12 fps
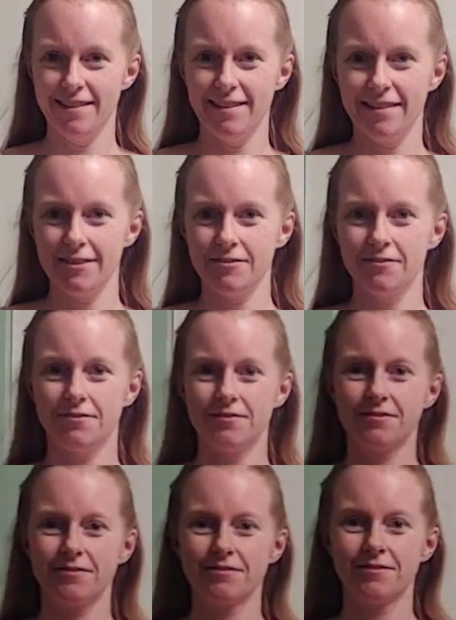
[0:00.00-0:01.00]

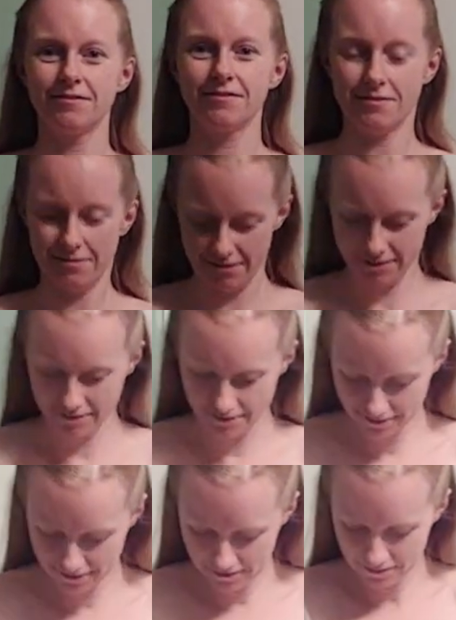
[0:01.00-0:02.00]

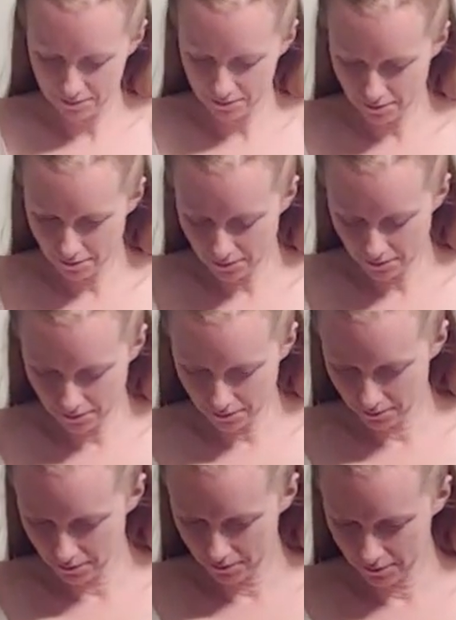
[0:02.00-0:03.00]

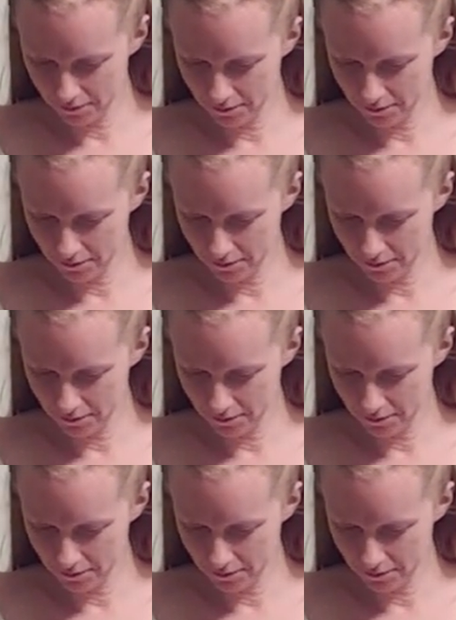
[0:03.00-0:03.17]
No one is speaking in this clip.